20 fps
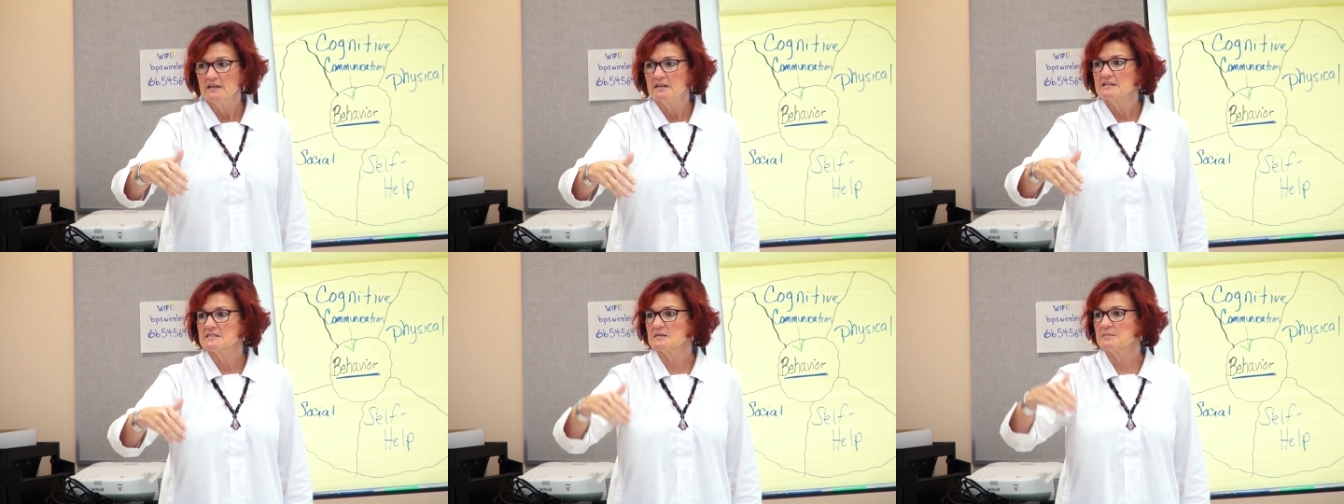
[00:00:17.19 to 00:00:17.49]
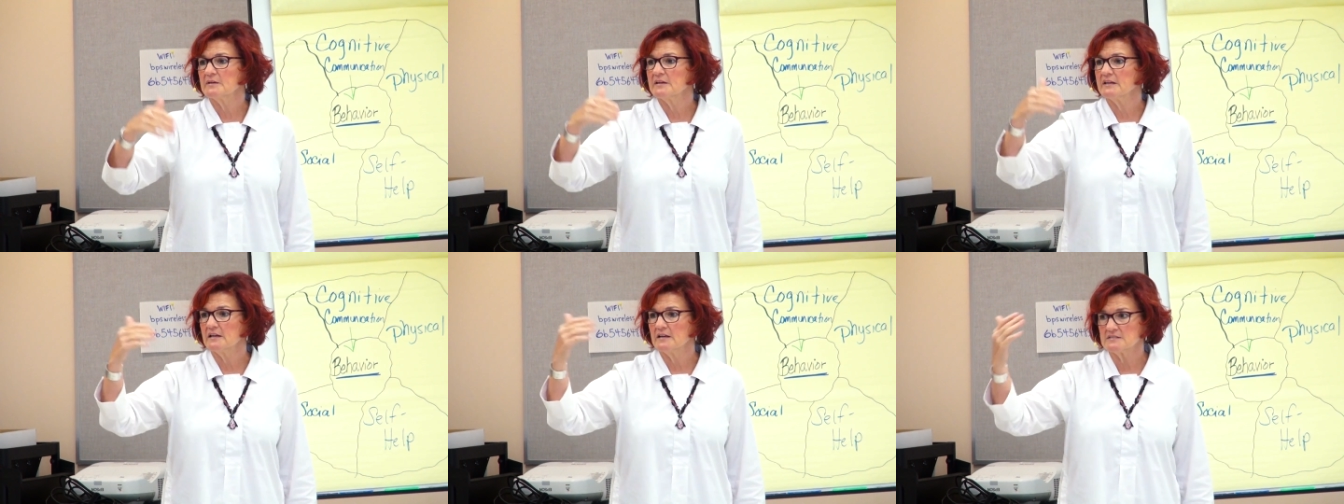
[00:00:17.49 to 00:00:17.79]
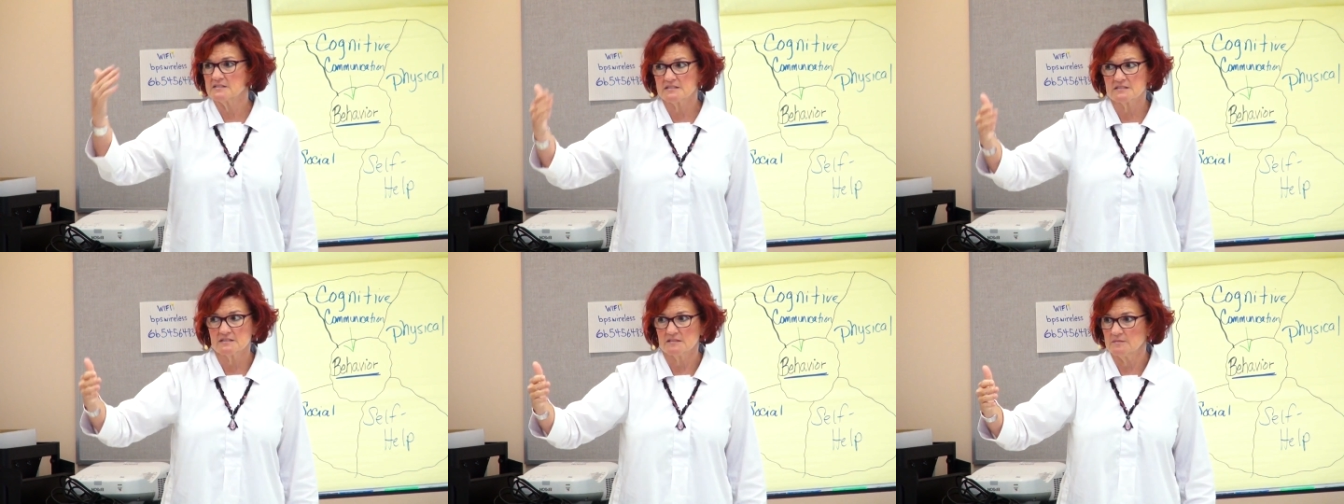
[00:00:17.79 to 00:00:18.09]
Somebody
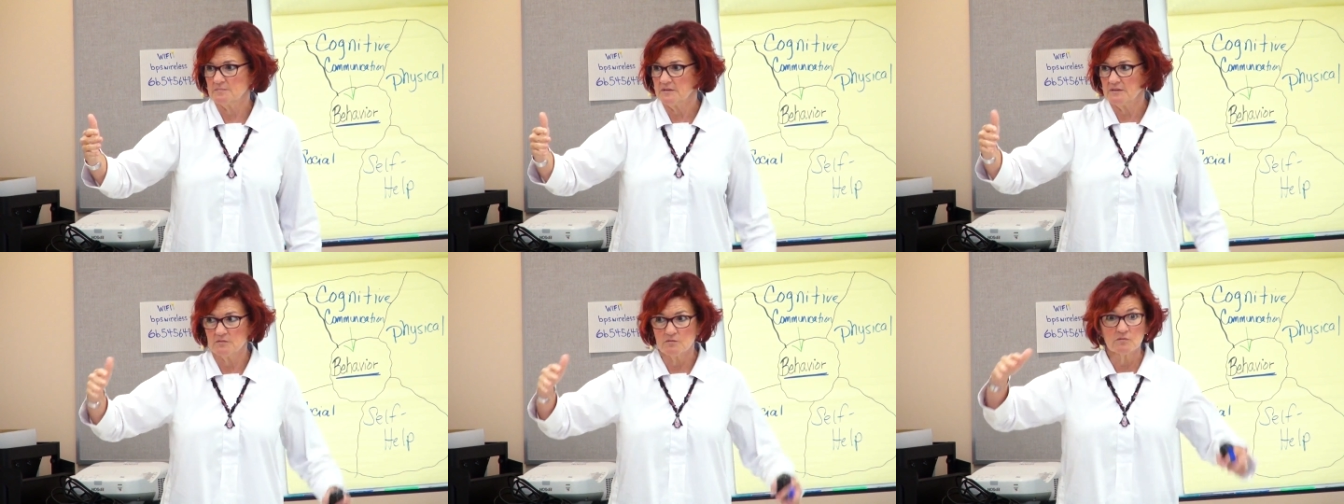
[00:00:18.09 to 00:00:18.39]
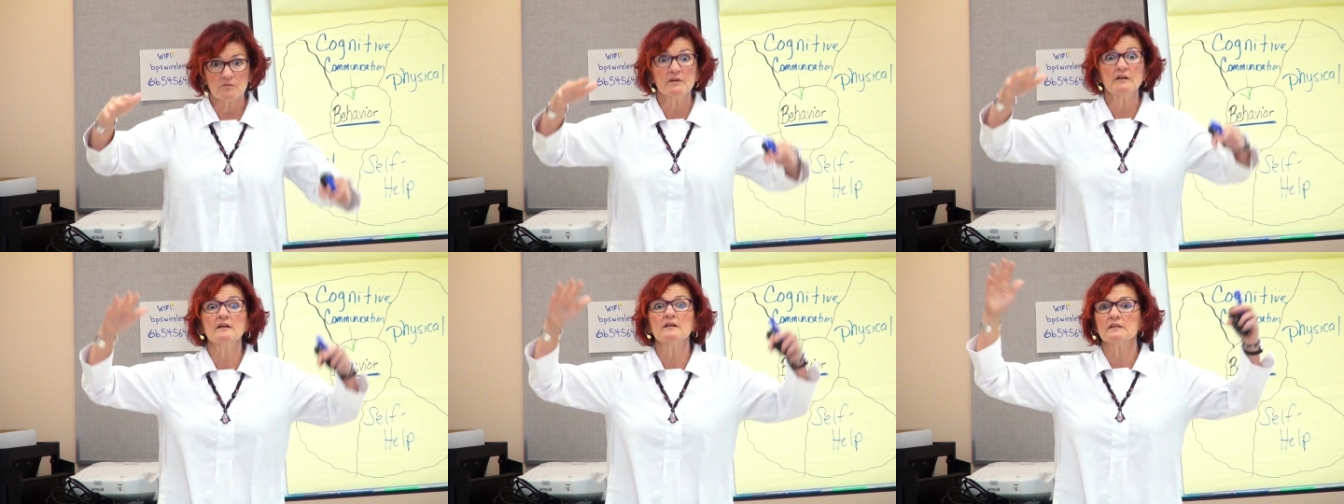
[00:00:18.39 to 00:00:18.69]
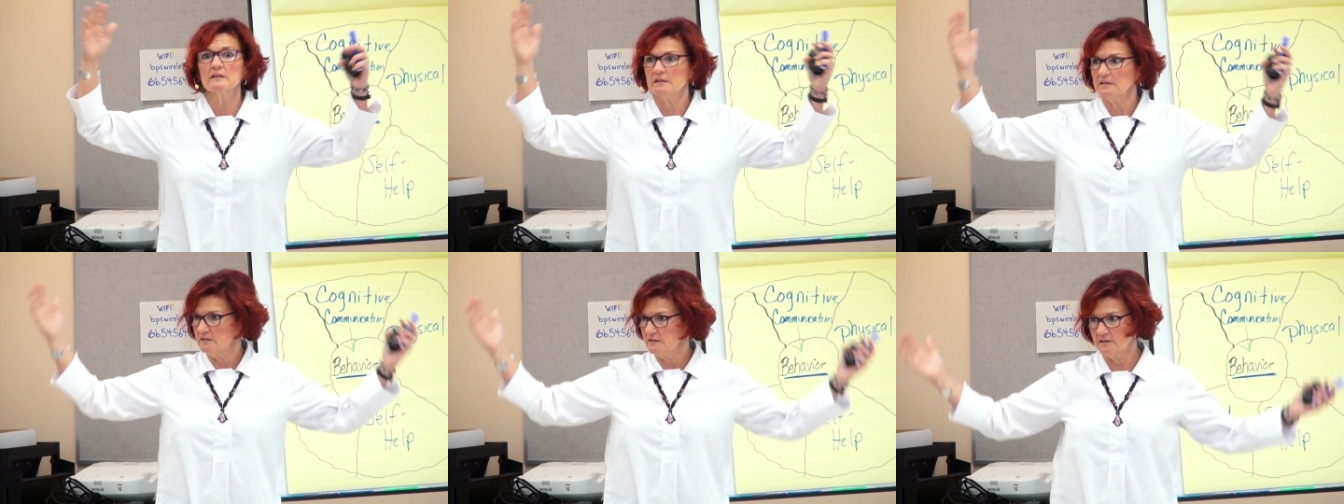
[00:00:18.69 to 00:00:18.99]
else is going to be
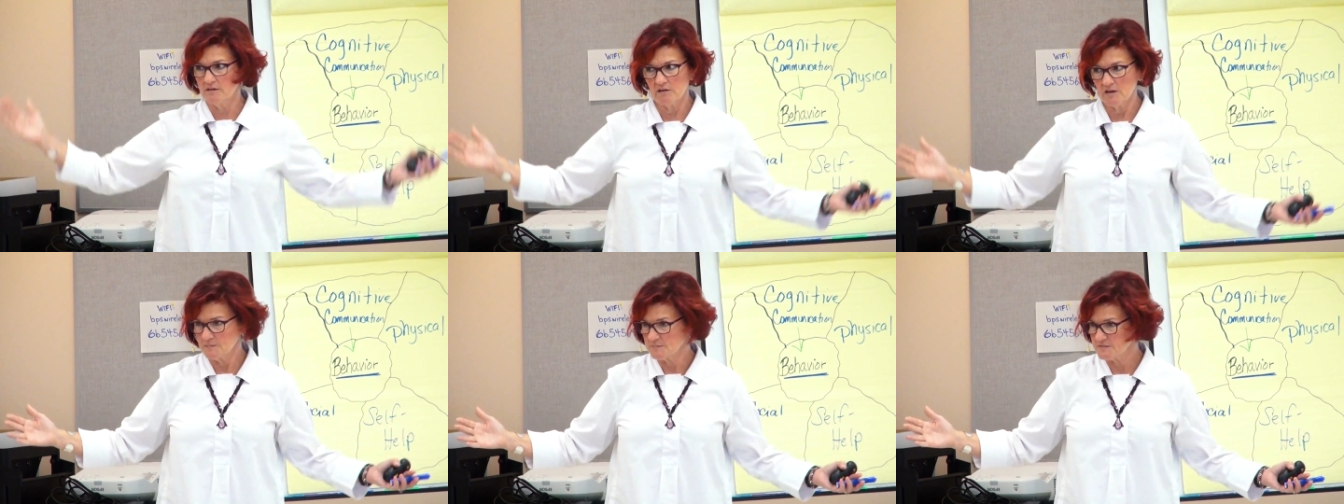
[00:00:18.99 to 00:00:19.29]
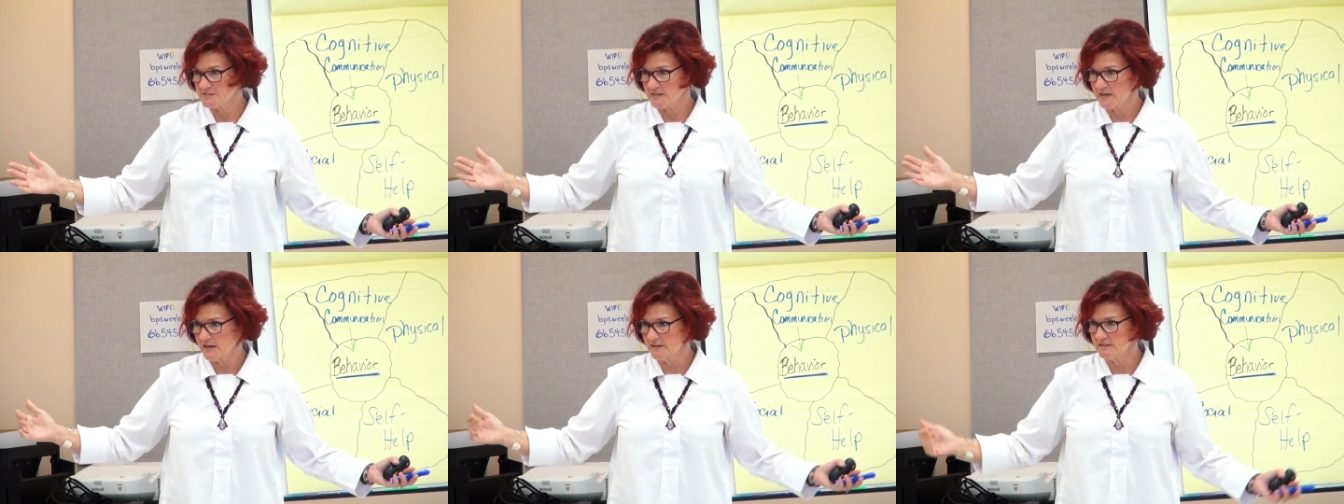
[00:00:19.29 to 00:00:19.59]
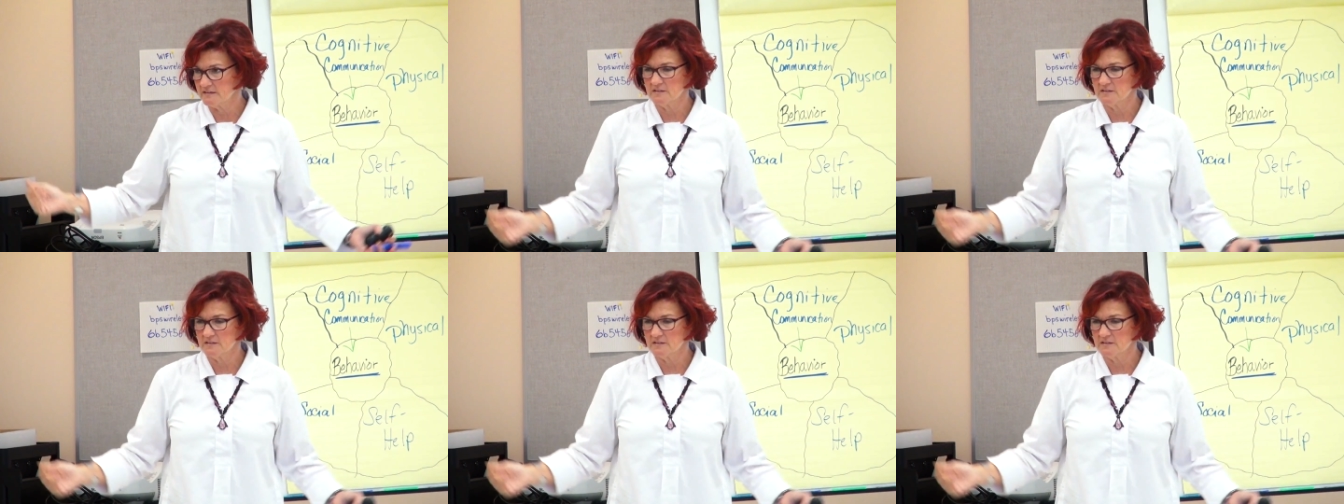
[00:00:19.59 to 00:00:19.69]
really, you know, upset.